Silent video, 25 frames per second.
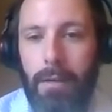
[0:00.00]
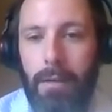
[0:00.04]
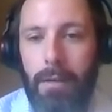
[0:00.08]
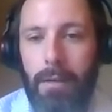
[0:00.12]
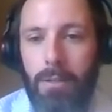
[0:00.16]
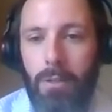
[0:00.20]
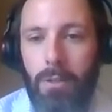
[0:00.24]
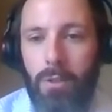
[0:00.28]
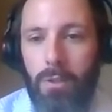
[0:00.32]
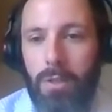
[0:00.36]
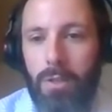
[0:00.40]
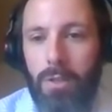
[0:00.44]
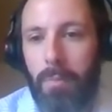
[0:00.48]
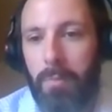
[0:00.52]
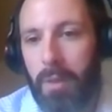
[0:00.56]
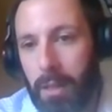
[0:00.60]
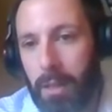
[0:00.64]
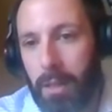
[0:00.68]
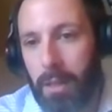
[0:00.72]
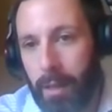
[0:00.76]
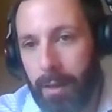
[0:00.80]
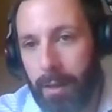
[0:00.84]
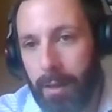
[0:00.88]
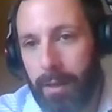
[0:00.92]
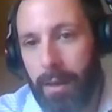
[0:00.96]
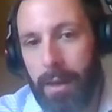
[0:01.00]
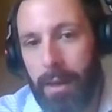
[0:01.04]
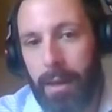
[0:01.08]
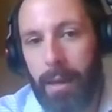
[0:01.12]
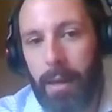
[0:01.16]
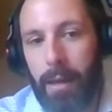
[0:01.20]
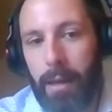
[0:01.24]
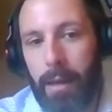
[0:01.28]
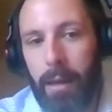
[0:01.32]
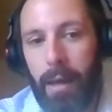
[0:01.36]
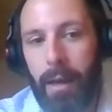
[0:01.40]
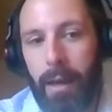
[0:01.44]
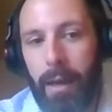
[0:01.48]
So something like
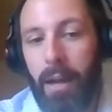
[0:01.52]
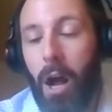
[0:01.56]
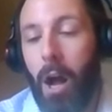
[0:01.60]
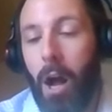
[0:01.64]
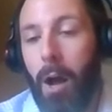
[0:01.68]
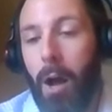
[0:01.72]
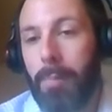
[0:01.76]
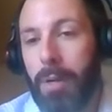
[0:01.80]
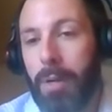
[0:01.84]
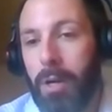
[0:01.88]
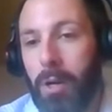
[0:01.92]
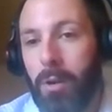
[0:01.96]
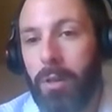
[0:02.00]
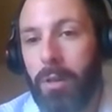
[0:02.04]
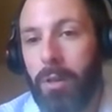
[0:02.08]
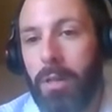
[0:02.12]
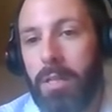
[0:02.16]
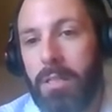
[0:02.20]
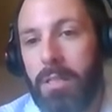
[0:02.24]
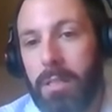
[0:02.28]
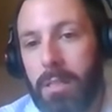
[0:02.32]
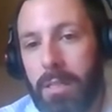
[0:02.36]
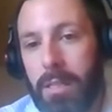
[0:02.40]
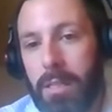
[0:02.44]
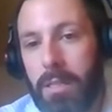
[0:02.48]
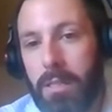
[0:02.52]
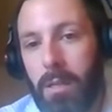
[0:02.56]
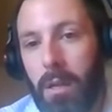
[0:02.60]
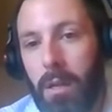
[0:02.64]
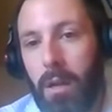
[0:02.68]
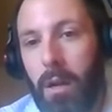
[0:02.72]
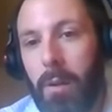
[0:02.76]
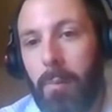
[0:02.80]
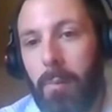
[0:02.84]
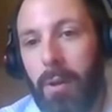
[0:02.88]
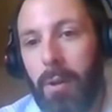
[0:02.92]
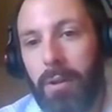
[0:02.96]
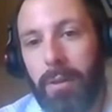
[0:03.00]
a copier that's leased
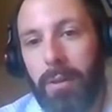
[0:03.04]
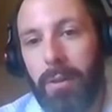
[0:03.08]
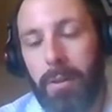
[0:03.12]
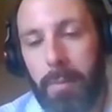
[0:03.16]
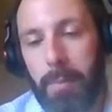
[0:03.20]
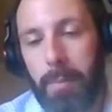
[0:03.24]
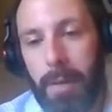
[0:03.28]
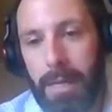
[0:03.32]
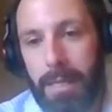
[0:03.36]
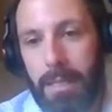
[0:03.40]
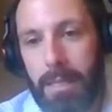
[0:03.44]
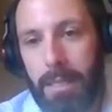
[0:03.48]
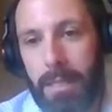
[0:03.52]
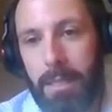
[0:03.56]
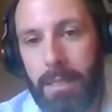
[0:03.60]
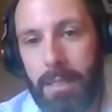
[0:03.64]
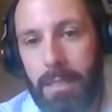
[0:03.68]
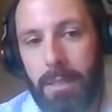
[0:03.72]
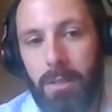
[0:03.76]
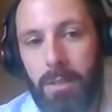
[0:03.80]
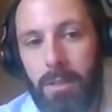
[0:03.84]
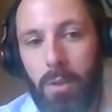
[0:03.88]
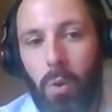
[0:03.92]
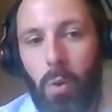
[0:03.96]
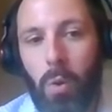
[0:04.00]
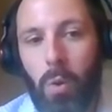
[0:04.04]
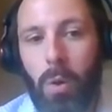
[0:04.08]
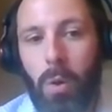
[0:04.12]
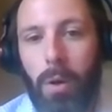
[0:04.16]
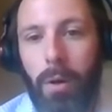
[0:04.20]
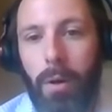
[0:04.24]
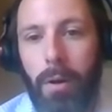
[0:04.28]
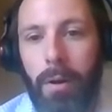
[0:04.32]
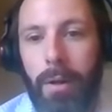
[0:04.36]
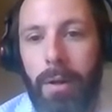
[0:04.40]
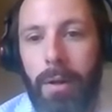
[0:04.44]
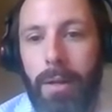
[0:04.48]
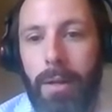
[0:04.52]
on a monthly basis,
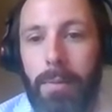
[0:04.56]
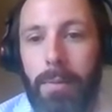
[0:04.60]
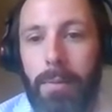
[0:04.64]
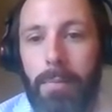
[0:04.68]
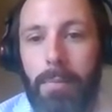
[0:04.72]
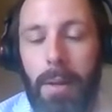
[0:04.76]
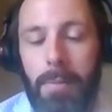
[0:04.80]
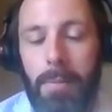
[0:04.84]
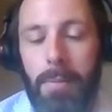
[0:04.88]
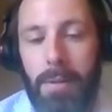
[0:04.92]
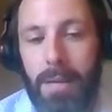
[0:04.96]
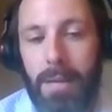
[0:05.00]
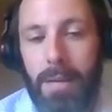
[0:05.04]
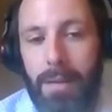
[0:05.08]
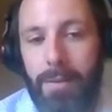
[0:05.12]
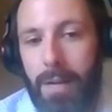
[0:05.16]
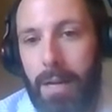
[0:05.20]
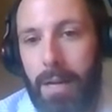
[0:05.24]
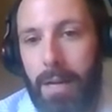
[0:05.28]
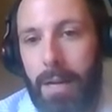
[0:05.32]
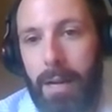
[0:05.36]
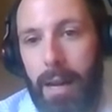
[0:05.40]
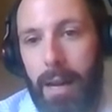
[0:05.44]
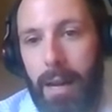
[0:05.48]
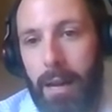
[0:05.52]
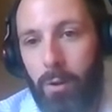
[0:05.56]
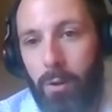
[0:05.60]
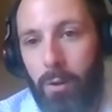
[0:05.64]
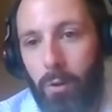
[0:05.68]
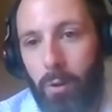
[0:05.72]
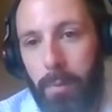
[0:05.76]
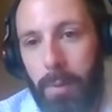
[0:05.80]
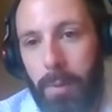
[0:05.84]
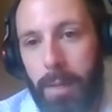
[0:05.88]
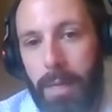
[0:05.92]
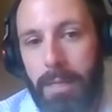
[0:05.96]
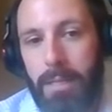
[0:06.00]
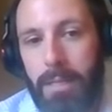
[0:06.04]
or maybe even an
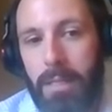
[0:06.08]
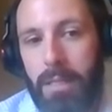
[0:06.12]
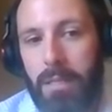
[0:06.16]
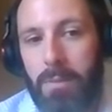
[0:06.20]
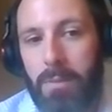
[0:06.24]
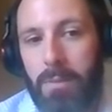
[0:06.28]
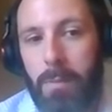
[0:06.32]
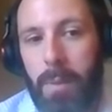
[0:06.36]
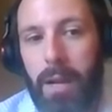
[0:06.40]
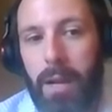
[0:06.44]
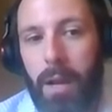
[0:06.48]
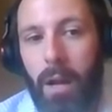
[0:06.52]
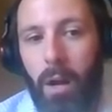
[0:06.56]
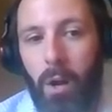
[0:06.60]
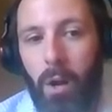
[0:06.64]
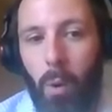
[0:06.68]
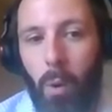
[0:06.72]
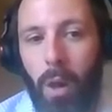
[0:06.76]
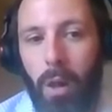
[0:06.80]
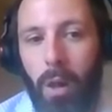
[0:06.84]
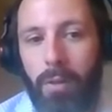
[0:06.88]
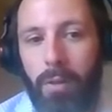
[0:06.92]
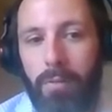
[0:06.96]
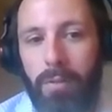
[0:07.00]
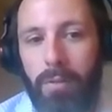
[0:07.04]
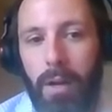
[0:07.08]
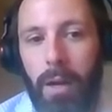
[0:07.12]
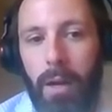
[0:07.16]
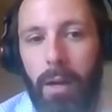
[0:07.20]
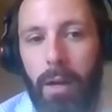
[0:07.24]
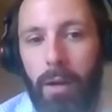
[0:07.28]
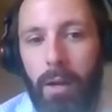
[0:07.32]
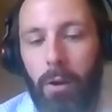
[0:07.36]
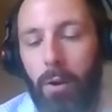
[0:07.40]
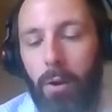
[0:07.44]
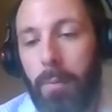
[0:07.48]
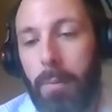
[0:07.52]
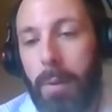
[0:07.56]
annual basis, may not
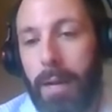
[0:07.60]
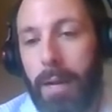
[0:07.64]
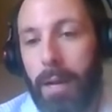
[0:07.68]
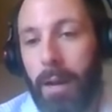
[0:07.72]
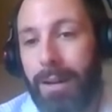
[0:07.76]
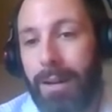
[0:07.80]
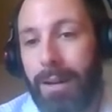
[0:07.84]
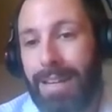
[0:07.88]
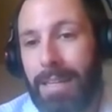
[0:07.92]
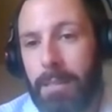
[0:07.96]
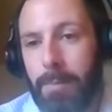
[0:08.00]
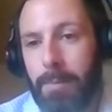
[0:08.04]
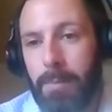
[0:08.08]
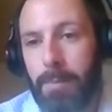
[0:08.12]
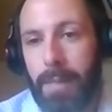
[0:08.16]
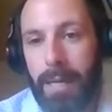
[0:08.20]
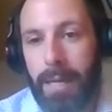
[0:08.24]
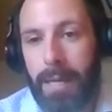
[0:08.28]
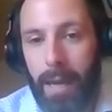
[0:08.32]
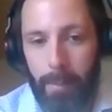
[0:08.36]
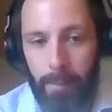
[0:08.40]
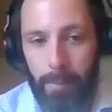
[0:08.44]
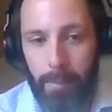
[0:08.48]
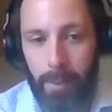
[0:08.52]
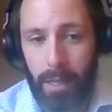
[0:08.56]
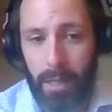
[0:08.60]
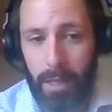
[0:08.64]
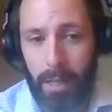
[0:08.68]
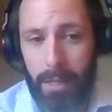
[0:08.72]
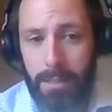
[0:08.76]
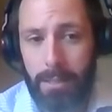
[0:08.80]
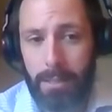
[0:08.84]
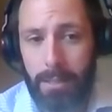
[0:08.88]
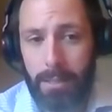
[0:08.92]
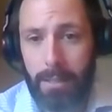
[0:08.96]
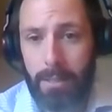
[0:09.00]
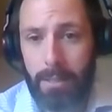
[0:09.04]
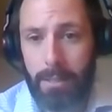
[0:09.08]
qualify or may not need to be
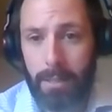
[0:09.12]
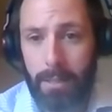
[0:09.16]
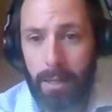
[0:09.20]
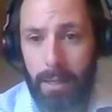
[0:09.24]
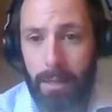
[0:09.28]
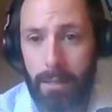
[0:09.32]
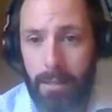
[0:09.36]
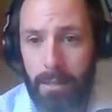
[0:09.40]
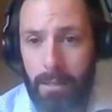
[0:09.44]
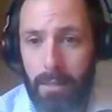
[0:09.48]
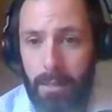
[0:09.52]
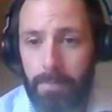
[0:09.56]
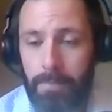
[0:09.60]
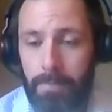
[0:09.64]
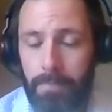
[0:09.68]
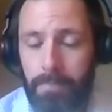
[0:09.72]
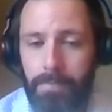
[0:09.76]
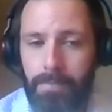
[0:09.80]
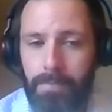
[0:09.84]
capitalized in this case.